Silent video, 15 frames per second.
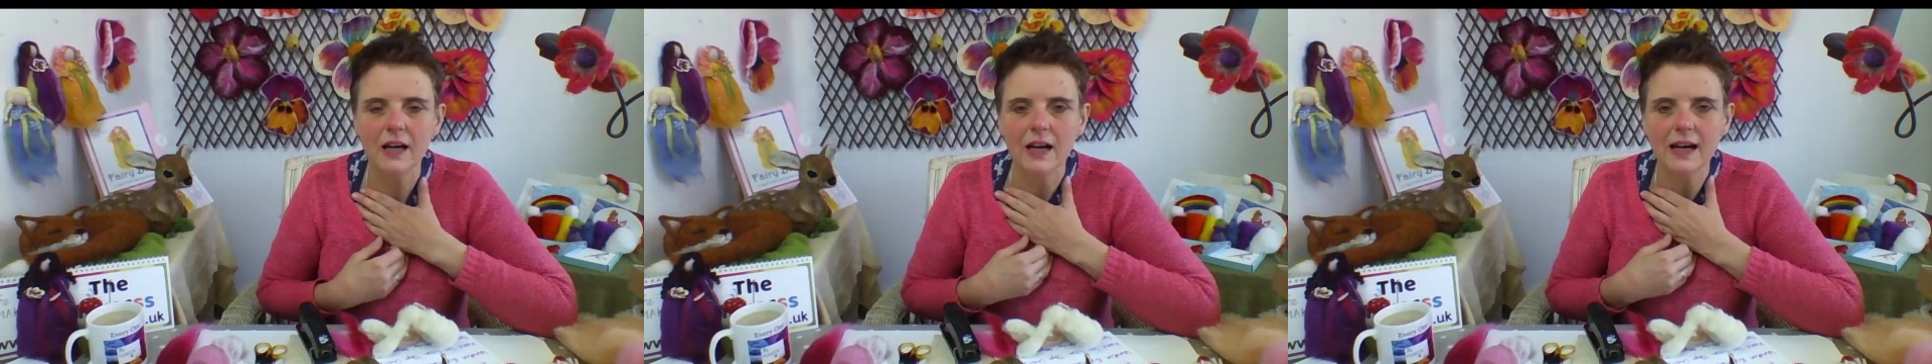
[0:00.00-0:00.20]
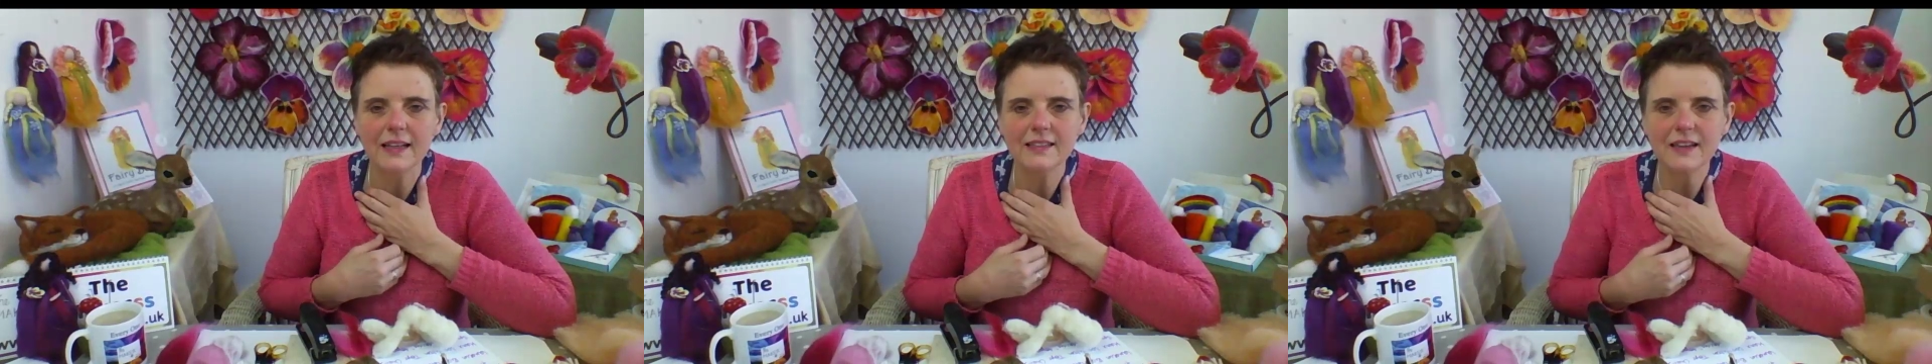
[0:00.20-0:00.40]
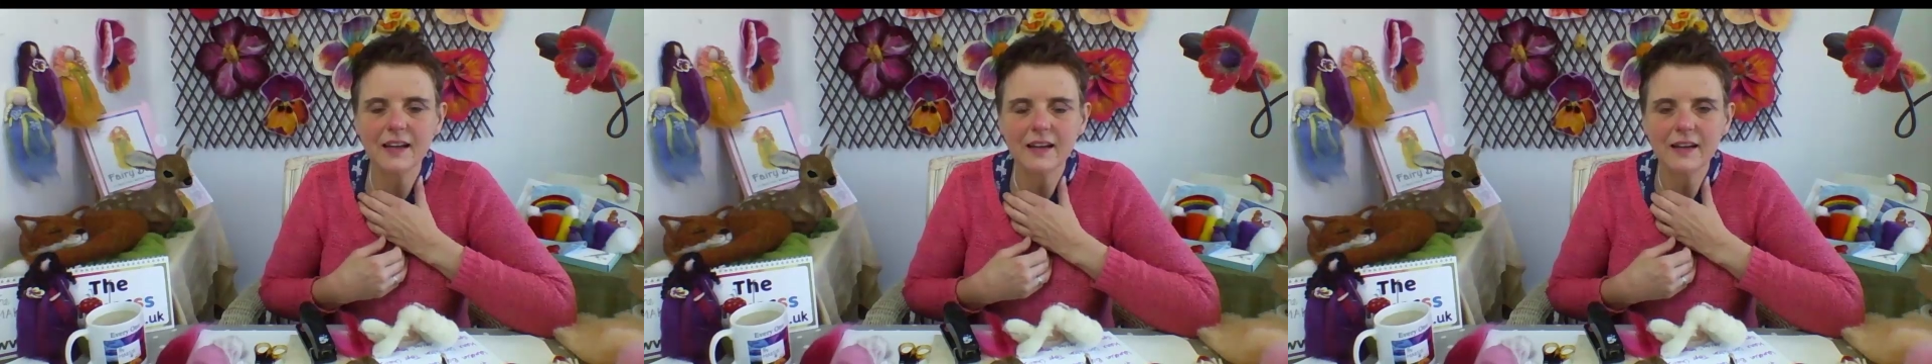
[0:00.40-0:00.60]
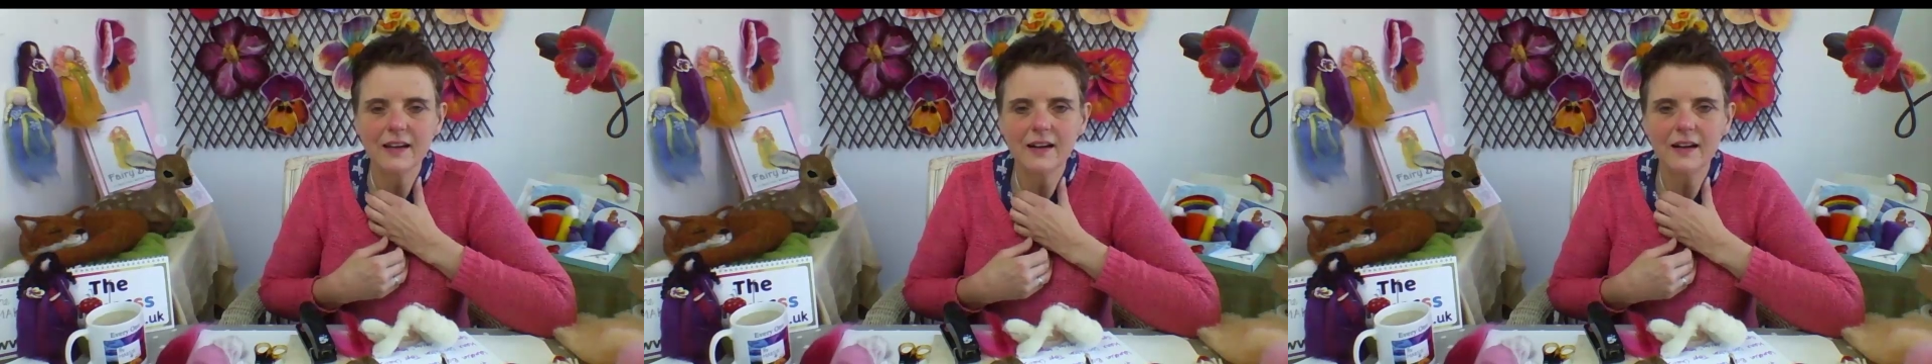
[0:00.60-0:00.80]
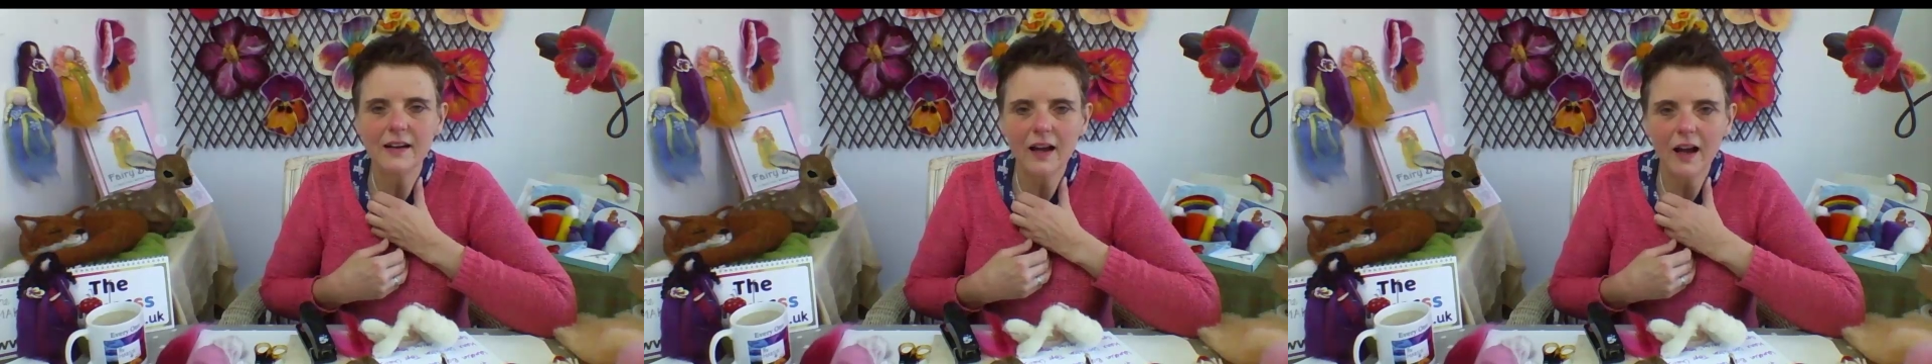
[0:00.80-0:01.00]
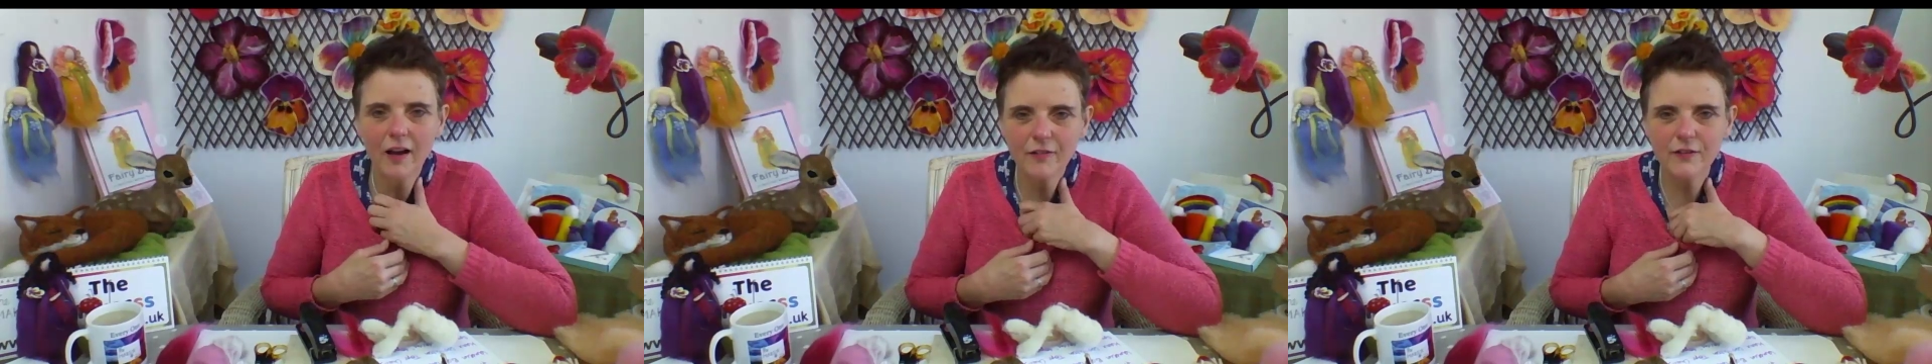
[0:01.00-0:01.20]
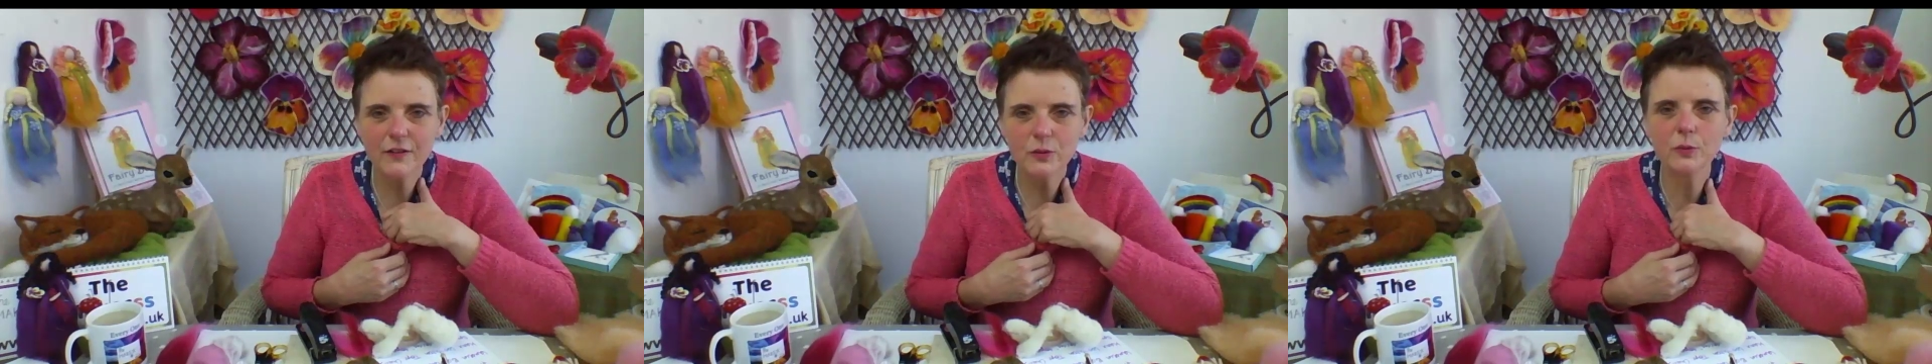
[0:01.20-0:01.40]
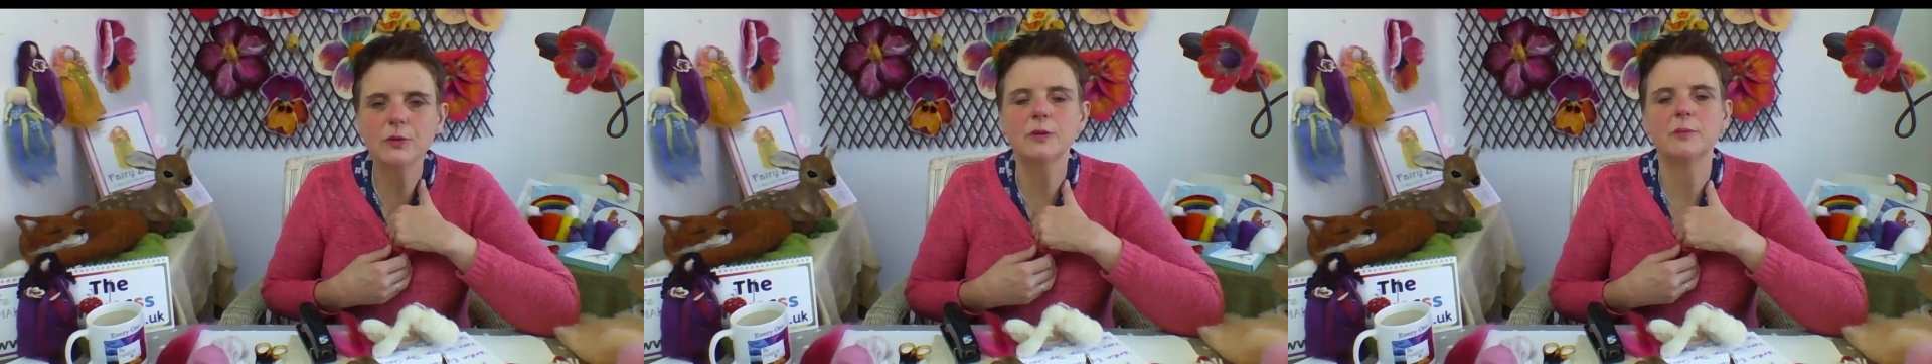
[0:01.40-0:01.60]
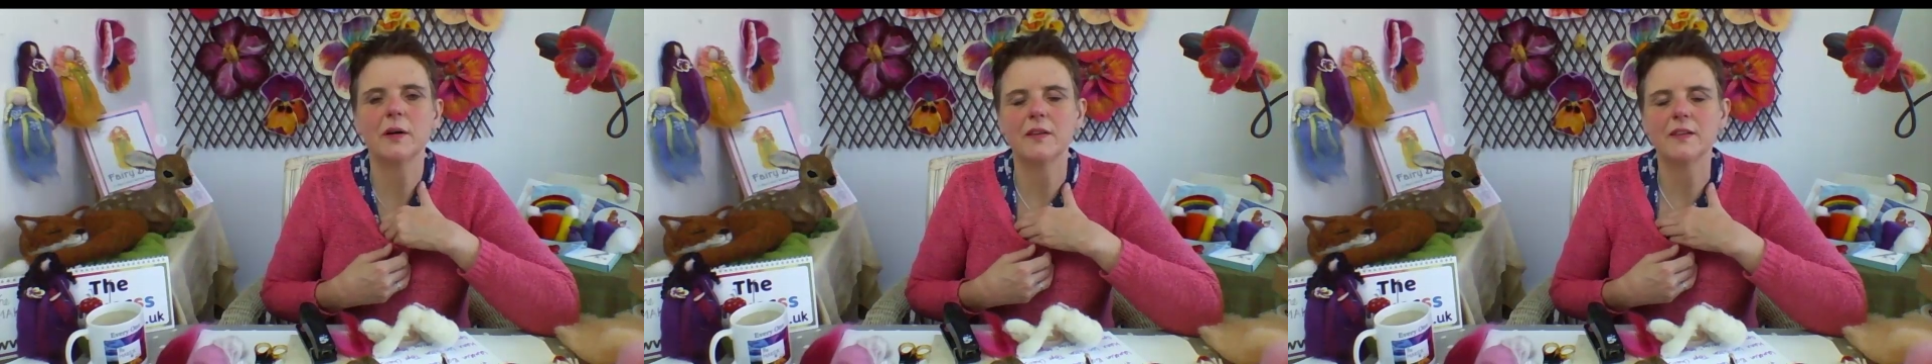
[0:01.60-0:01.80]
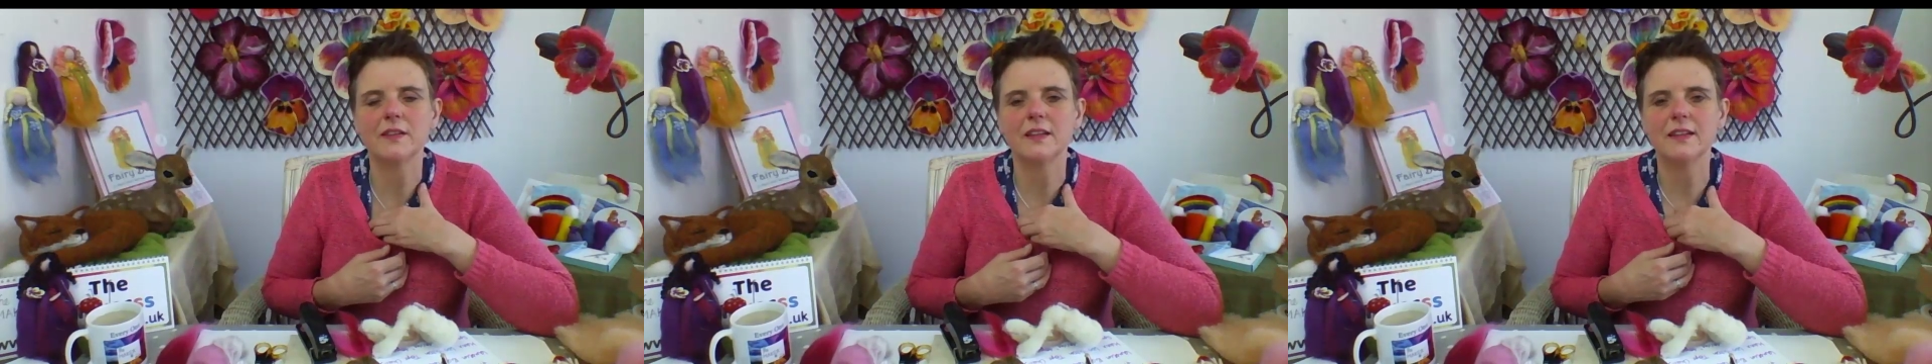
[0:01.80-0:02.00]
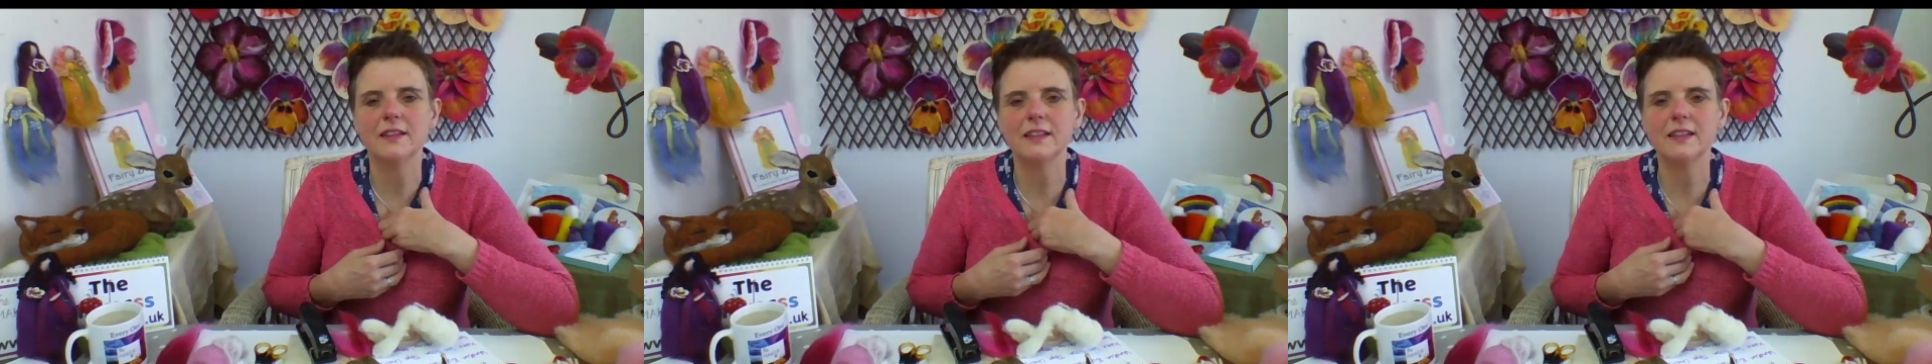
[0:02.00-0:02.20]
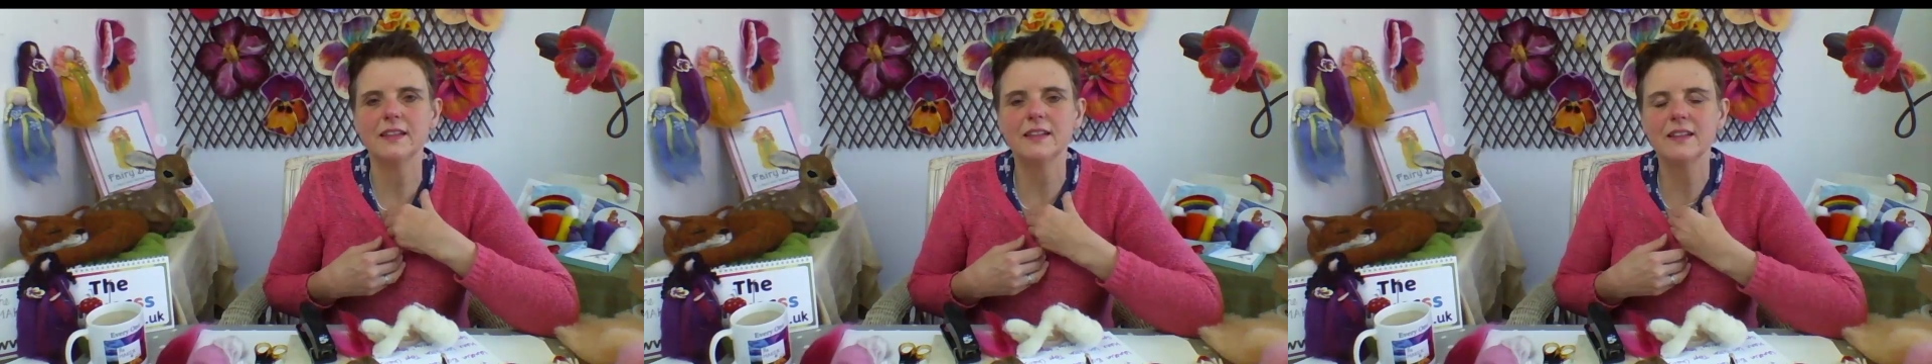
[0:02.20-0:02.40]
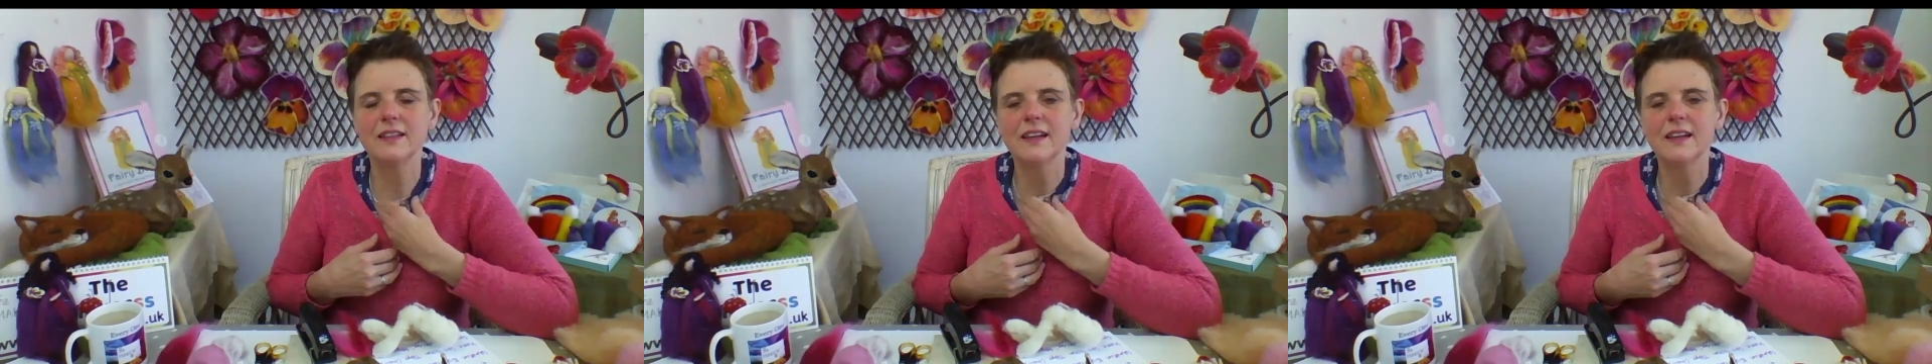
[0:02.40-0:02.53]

And I have thought about it, and